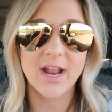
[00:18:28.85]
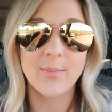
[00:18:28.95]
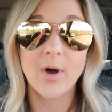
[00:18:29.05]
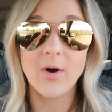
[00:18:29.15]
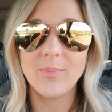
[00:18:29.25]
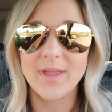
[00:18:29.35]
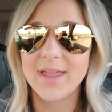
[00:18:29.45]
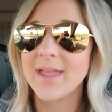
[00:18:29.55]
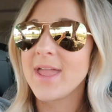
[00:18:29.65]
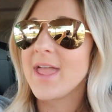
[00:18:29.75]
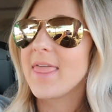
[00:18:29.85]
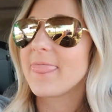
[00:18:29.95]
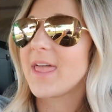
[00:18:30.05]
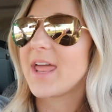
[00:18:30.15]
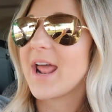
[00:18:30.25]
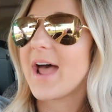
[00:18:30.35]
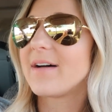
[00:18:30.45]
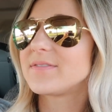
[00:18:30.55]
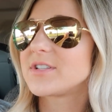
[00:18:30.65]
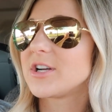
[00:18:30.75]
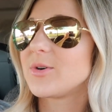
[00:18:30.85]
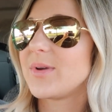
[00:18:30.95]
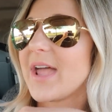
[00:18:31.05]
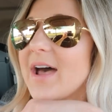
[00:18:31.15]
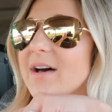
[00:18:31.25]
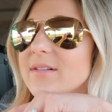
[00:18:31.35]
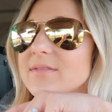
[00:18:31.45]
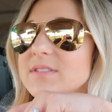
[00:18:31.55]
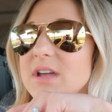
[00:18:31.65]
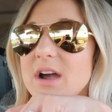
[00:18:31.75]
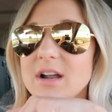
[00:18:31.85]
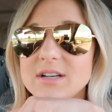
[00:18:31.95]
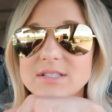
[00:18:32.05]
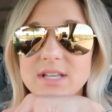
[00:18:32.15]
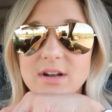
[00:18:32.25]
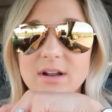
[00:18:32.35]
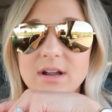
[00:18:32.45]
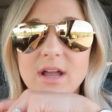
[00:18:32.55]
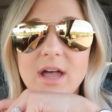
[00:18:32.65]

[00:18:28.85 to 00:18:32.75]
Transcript: I'm hoping that after we have our dinner,